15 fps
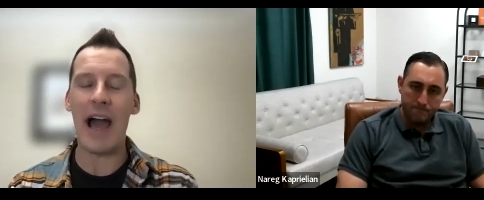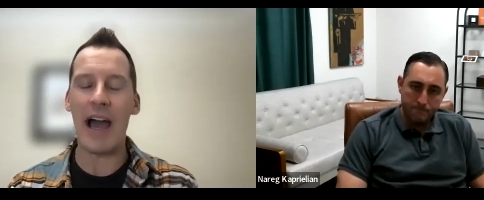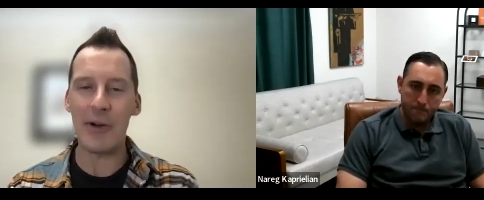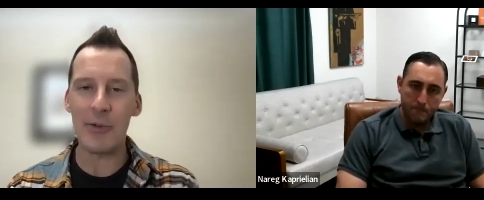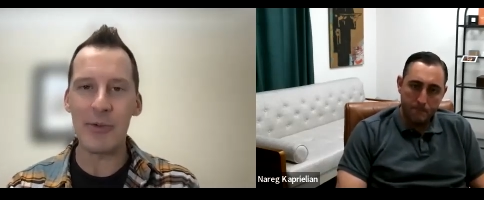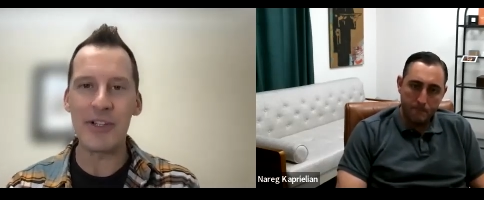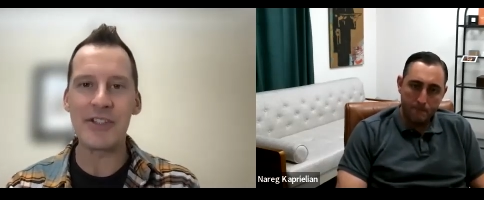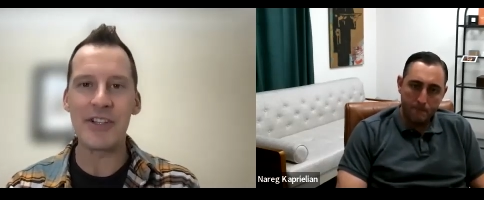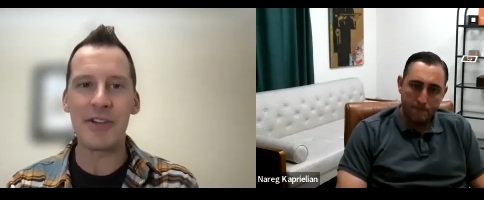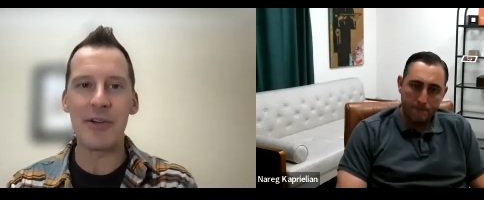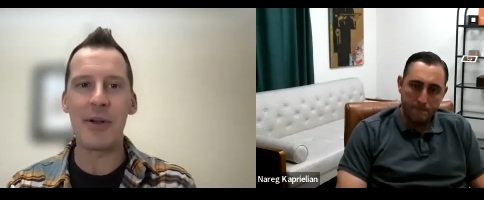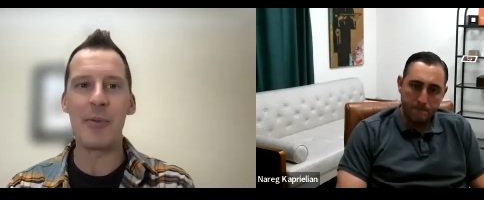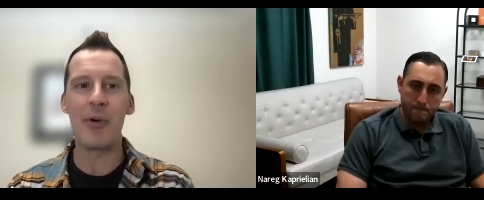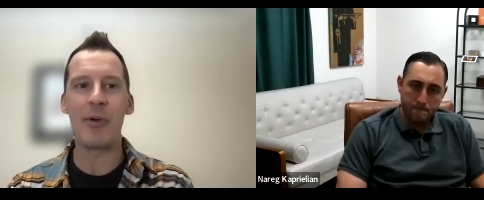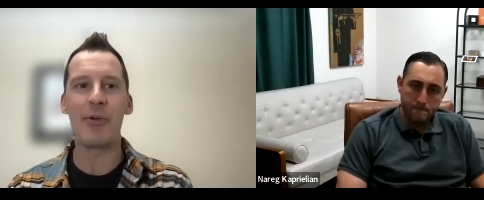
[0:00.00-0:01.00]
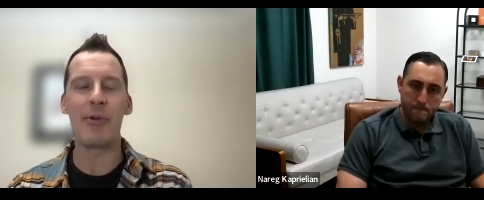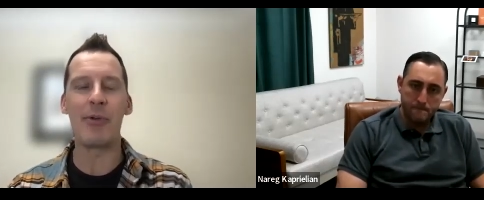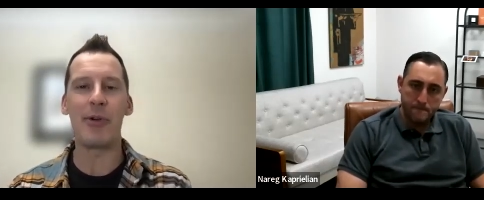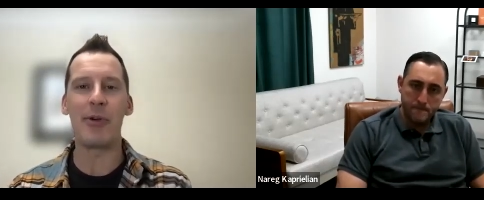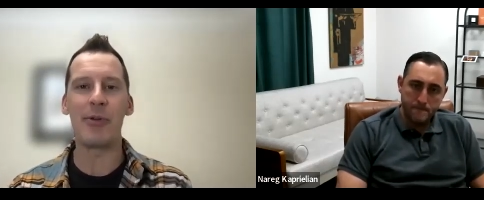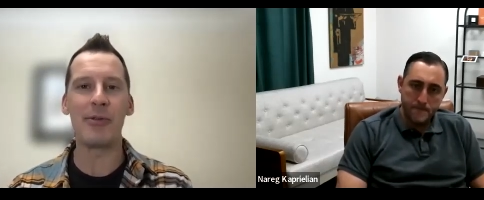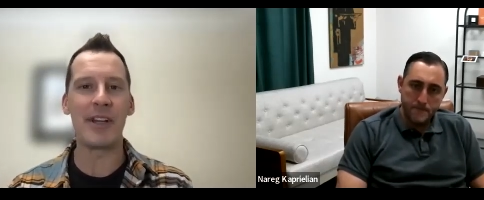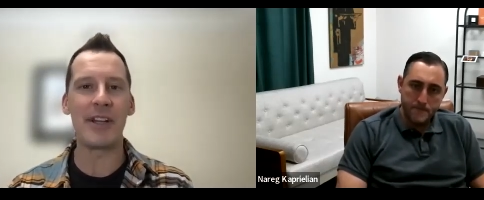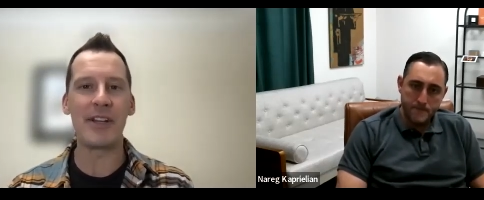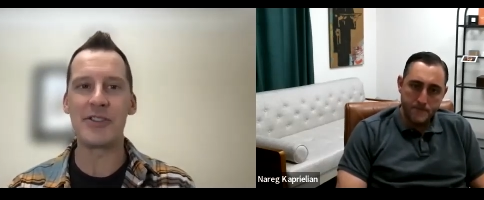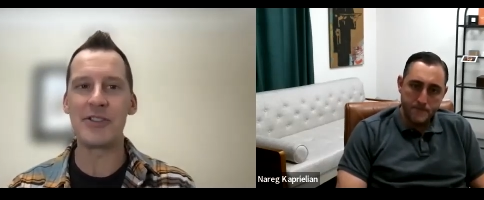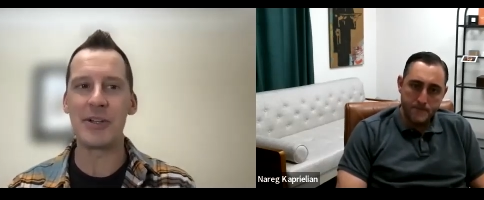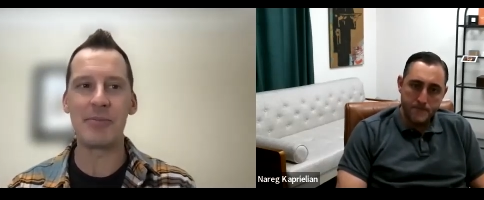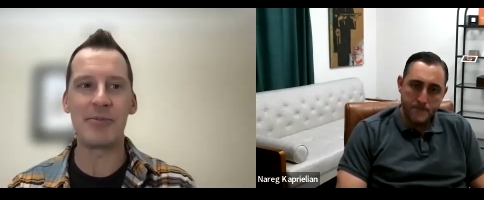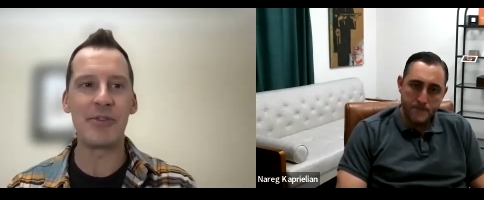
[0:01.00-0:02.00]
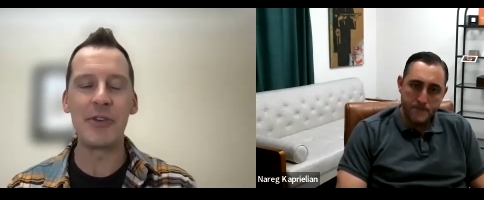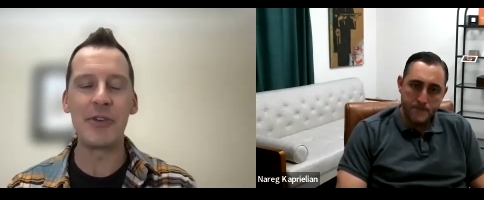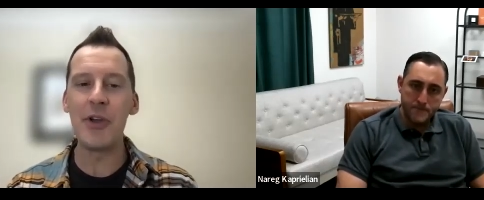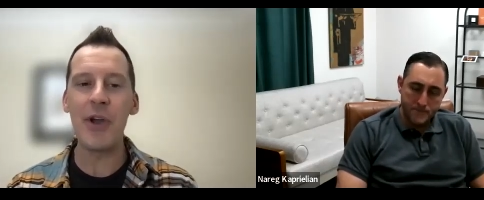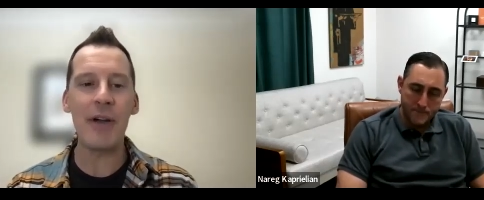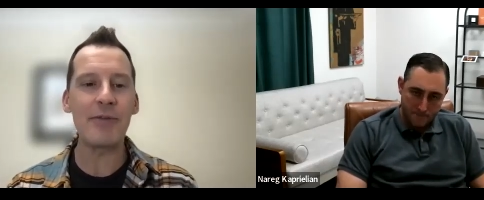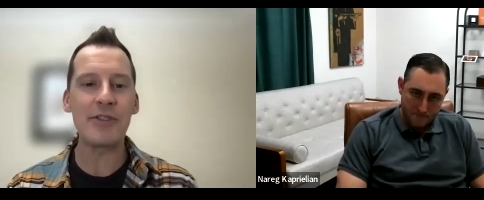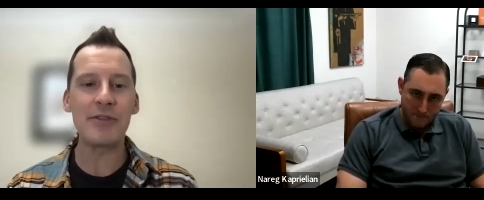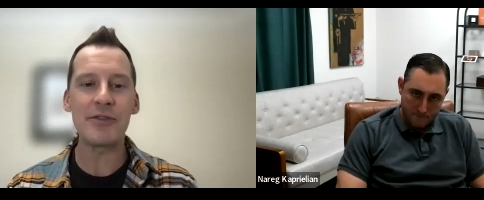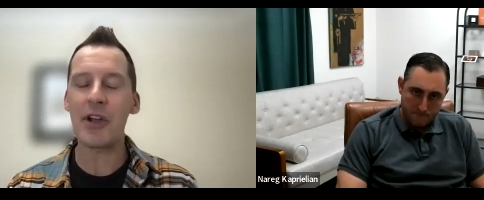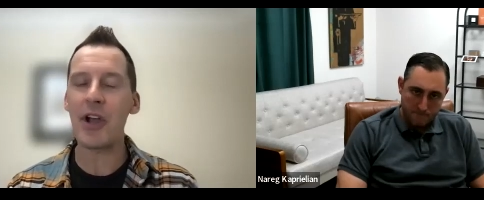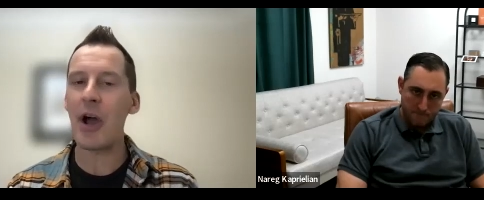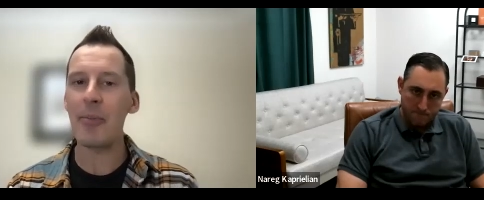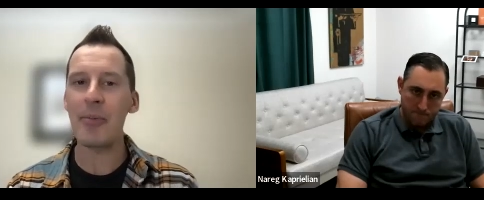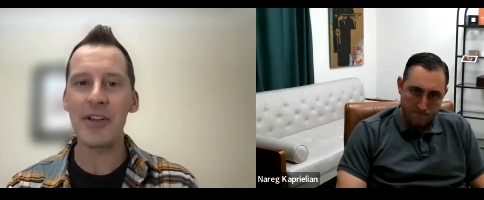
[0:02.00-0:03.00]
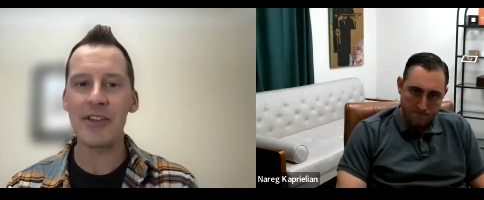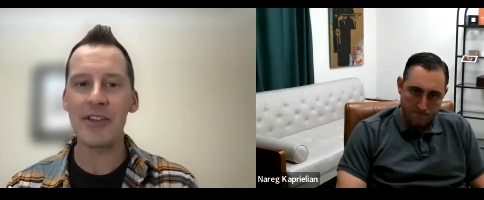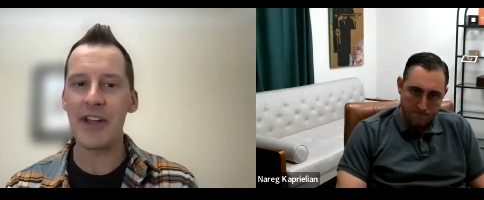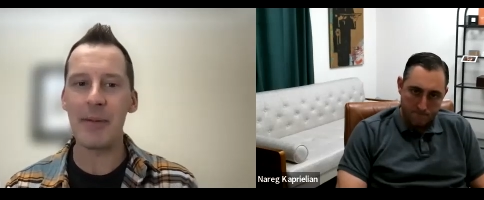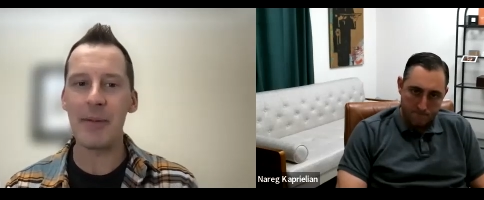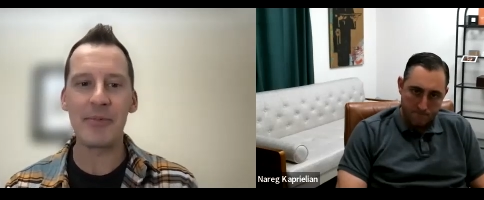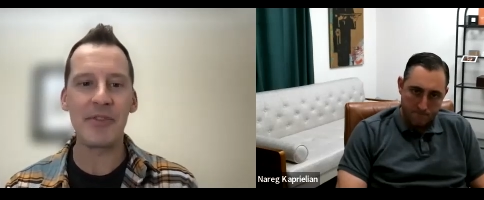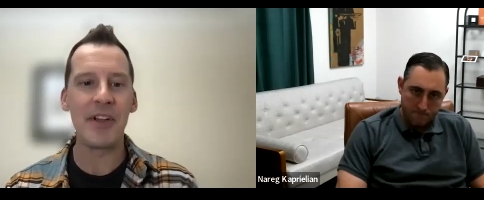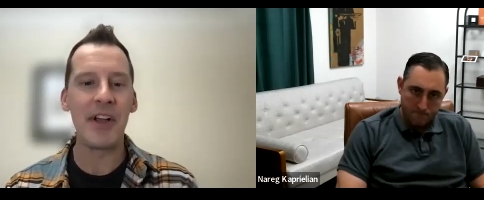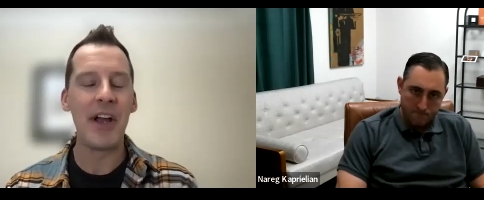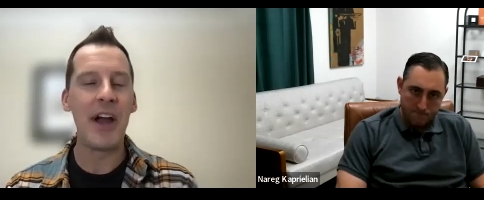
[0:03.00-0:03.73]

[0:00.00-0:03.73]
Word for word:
Speaker 1: How do we generate more referral relationships? So, do you have just a couple of tips